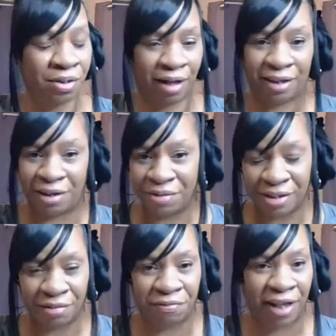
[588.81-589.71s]
so I love
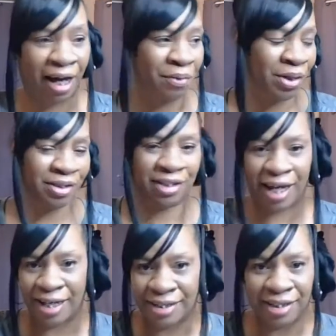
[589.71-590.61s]
sunflowers,
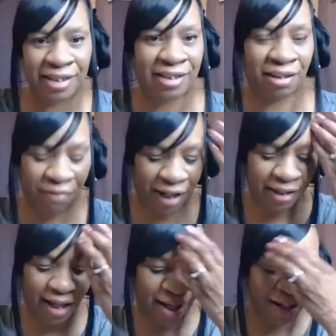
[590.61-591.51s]
daisies, stuff
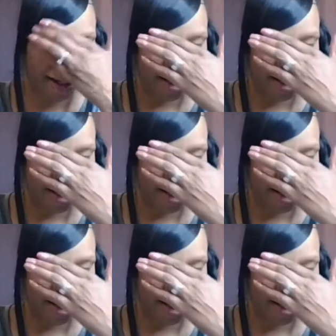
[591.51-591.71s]
like that.